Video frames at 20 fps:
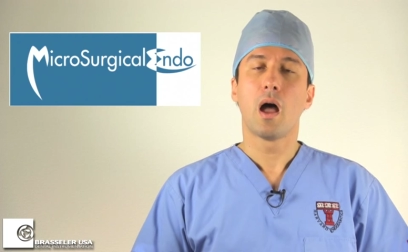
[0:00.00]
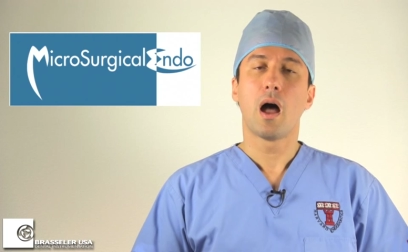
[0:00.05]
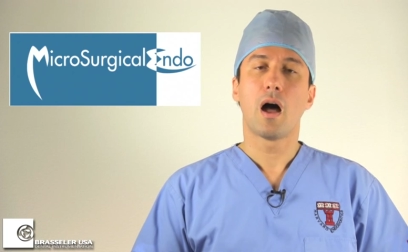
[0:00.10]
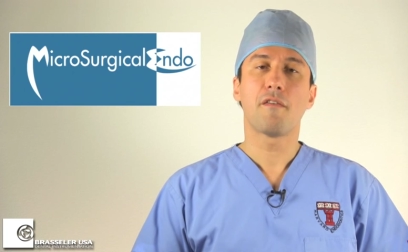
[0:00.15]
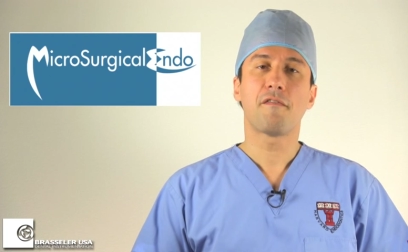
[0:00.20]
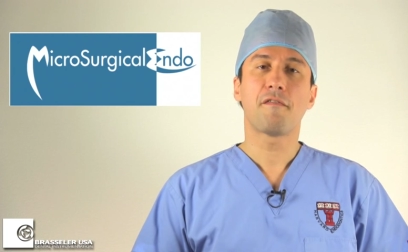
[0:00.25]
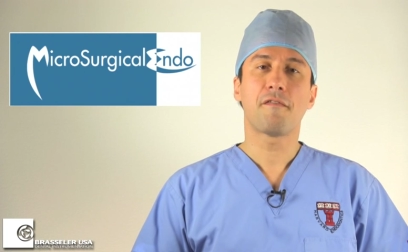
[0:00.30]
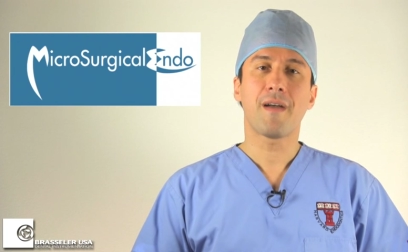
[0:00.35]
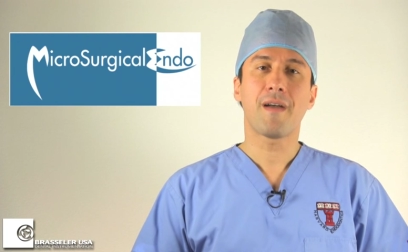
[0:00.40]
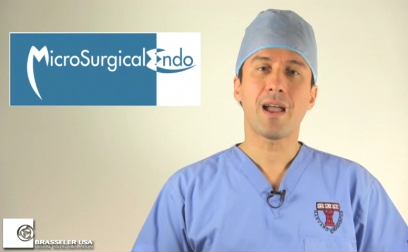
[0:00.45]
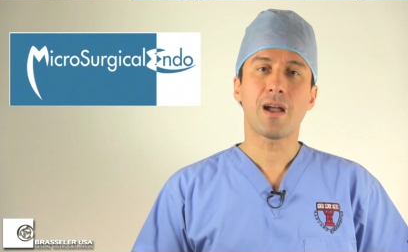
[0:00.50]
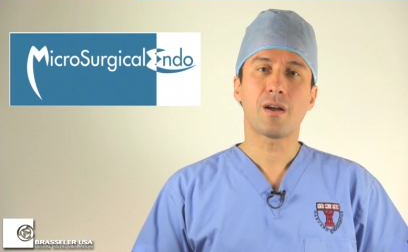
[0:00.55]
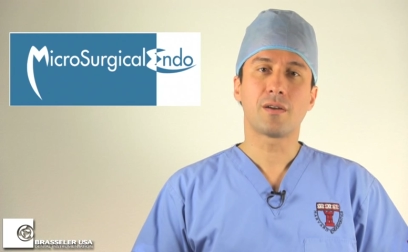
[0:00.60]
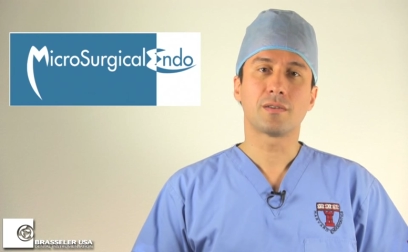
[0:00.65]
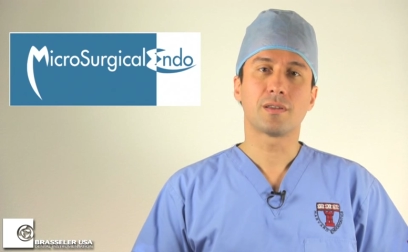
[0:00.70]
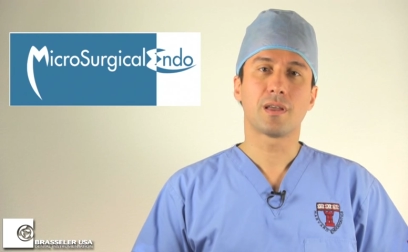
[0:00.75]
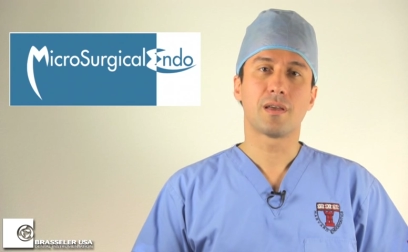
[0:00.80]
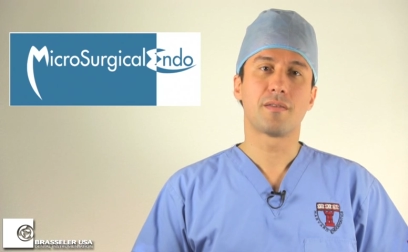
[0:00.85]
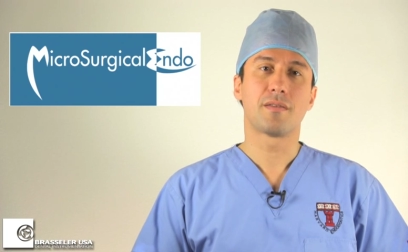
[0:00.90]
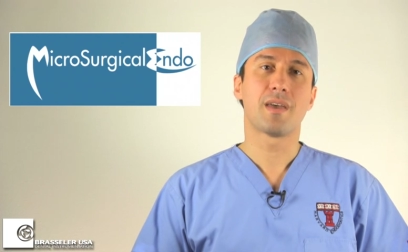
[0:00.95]
I've
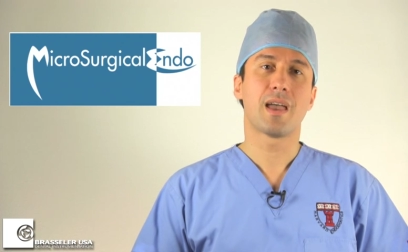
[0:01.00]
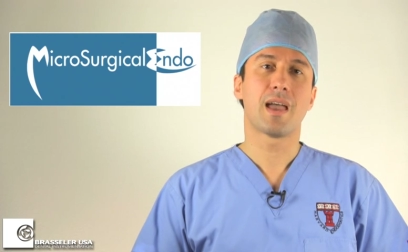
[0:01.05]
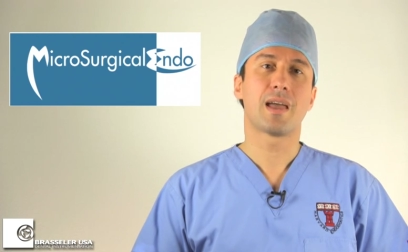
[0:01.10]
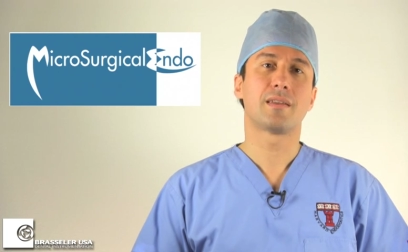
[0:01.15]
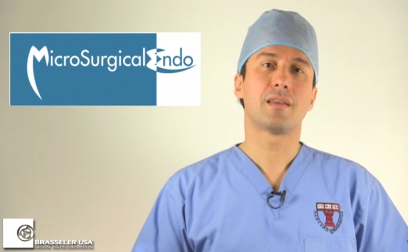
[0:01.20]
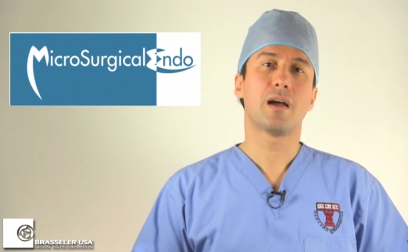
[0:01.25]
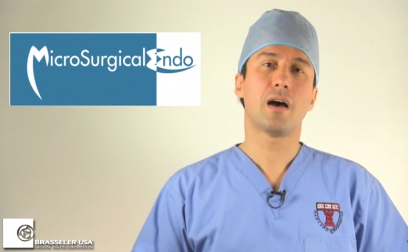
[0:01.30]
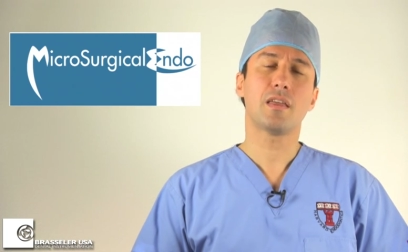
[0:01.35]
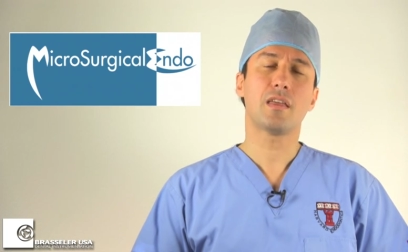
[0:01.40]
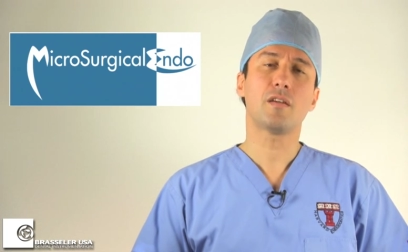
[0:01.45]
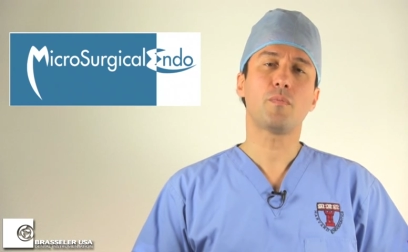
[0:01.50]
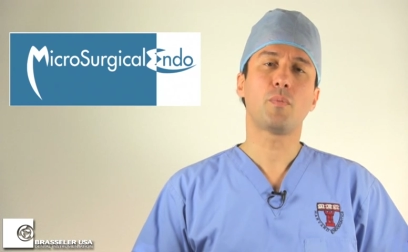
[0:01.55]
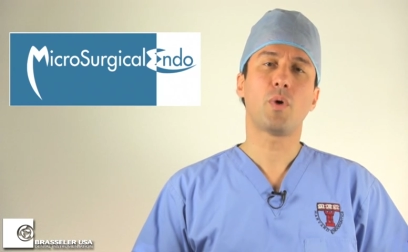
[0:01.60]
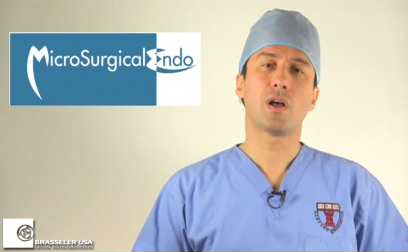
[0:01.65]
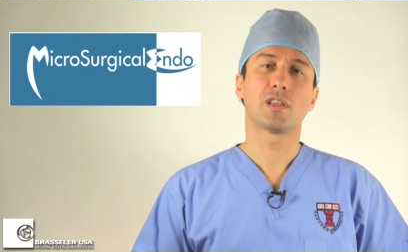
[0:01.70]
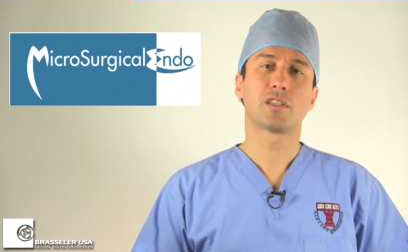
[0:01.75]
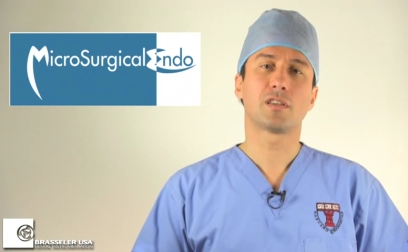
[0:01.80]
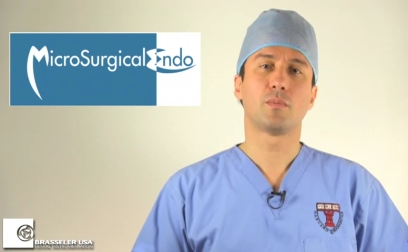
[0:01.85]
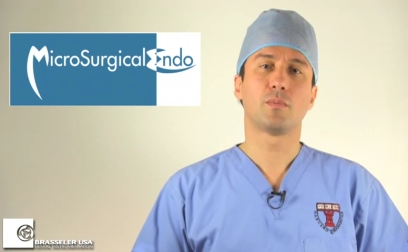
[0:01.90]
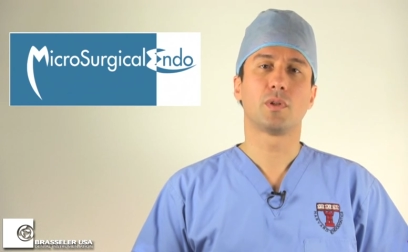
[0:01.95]
found that other
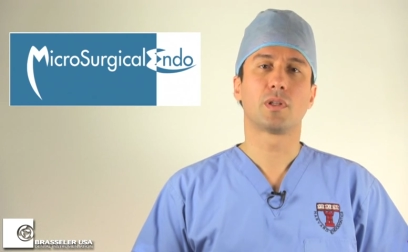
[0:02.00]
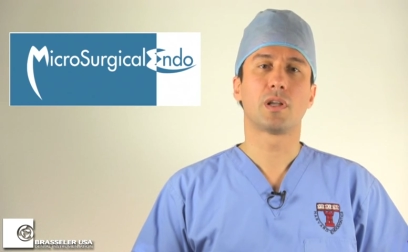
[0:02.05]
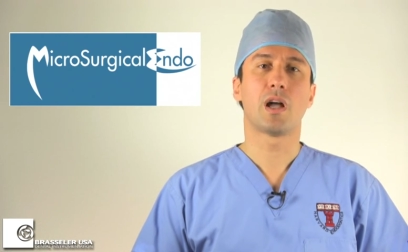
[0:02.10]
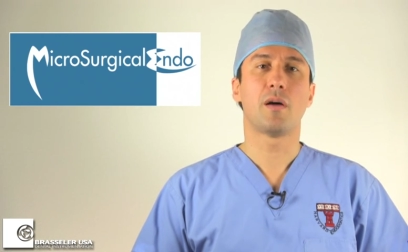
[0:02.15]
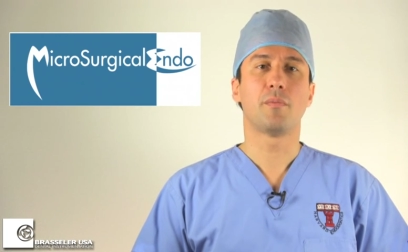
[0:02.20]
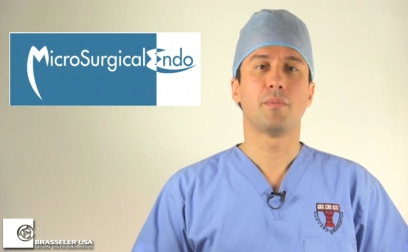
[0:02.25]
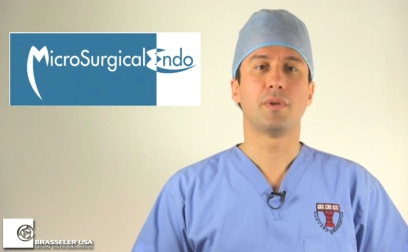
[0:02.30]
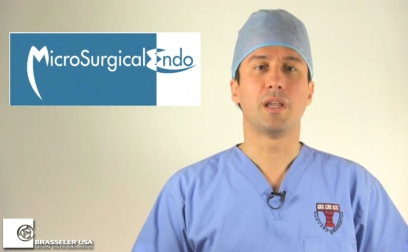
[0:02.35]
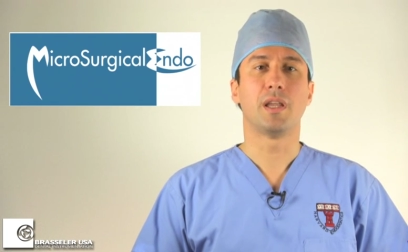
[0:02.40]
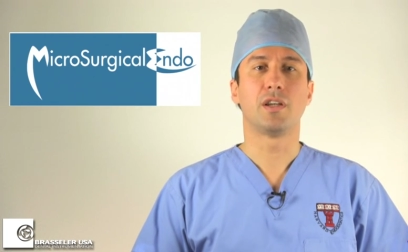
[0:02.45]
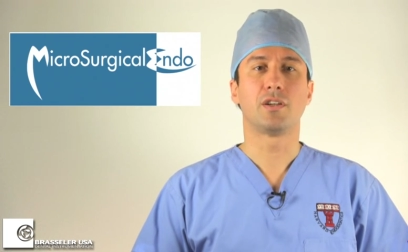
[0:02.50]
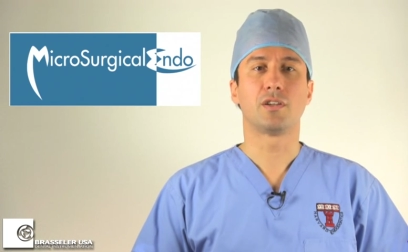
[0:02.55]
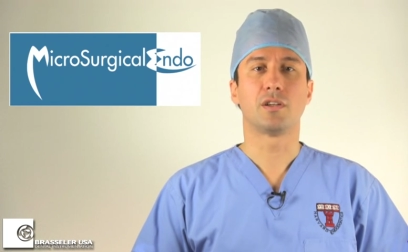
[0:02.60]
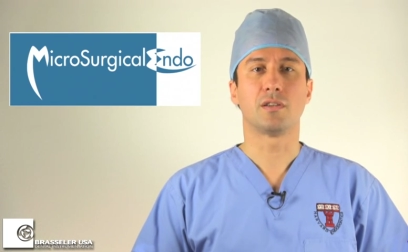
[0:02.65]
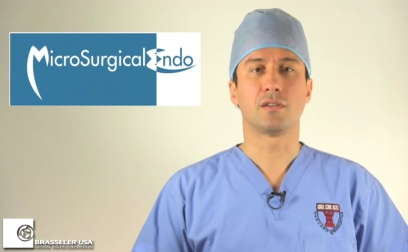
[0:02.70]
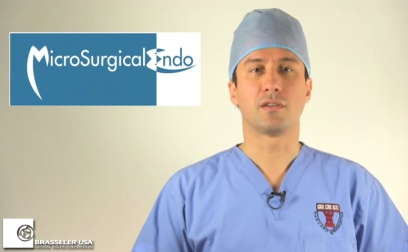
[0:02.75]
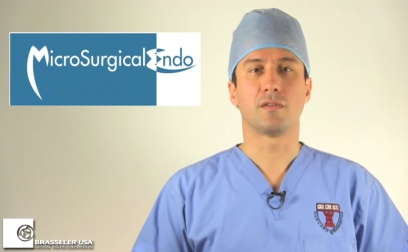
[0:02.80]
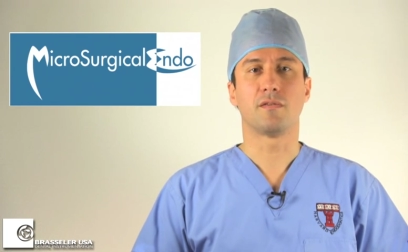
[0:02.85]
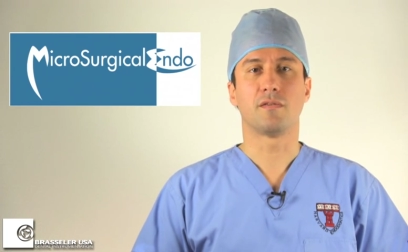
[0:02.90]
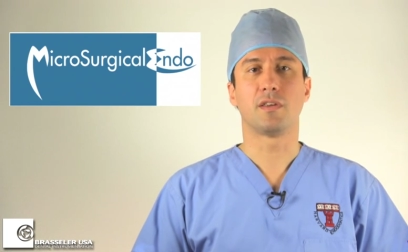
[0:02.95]
possible
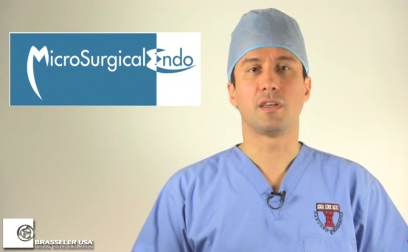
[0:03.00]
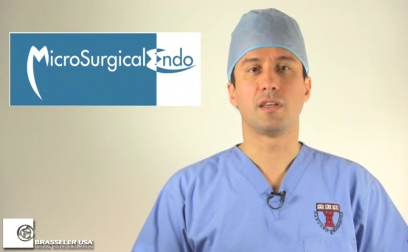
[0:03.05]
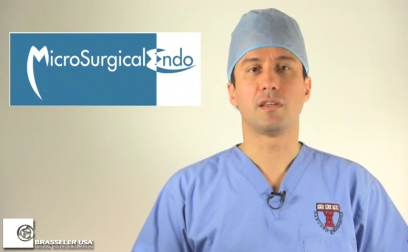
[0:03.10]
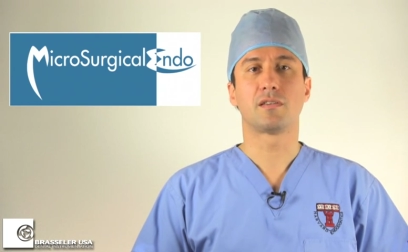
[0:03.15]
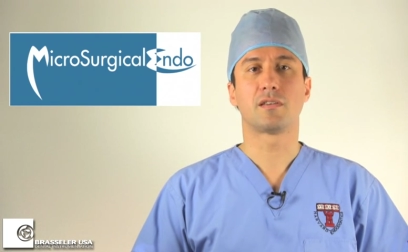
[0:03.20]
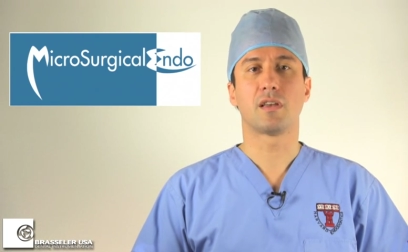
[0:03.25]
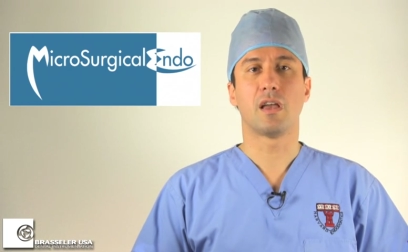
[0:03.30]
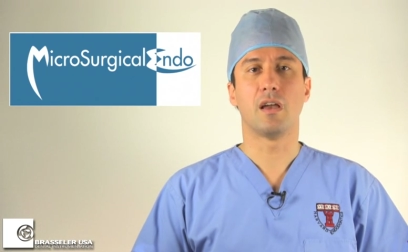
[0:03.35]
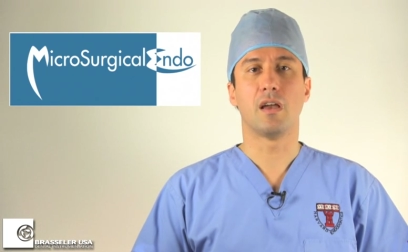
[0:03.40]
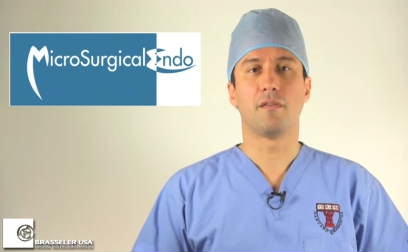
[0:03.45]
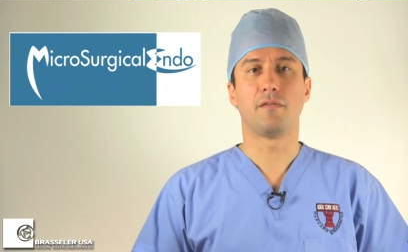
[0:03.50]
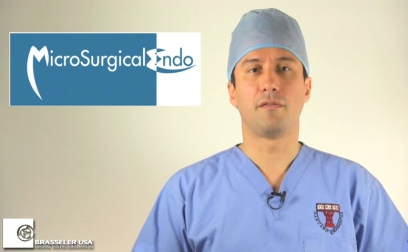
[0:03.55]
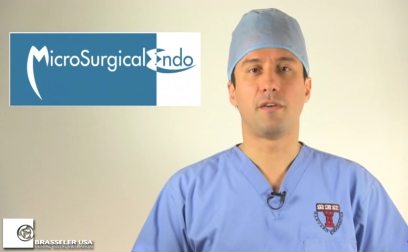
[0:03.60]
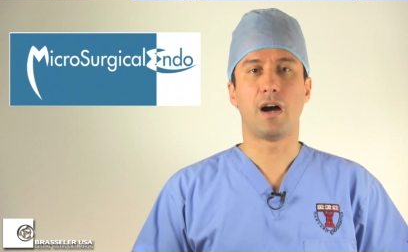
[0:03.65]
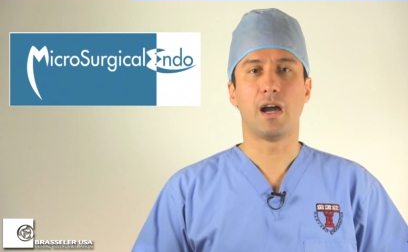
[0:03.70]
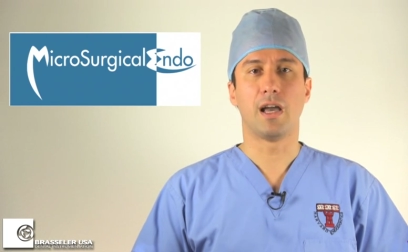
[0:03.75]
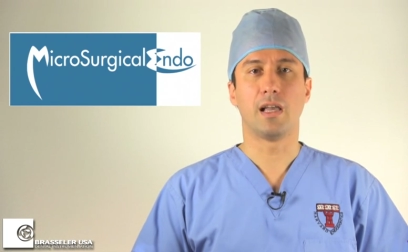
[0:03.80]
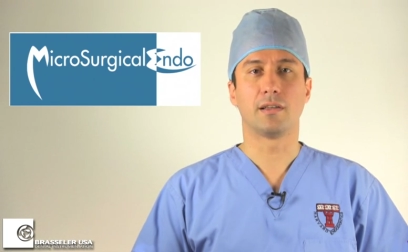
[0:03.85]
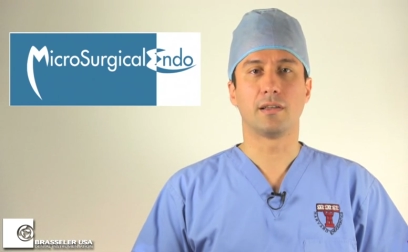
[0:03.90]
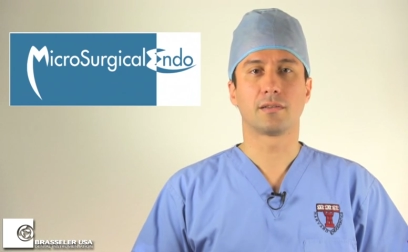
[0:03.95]
combinations of these
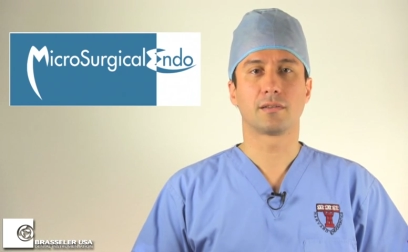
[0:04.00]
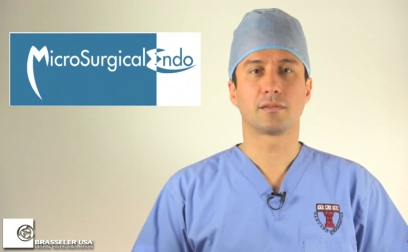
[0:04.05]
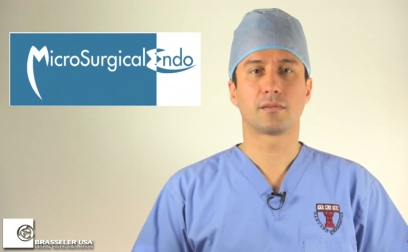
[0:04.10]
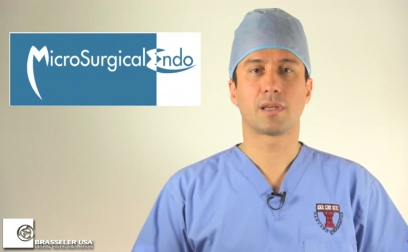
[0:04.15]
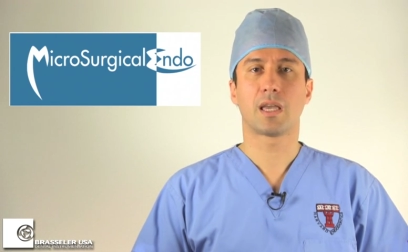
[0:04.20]
files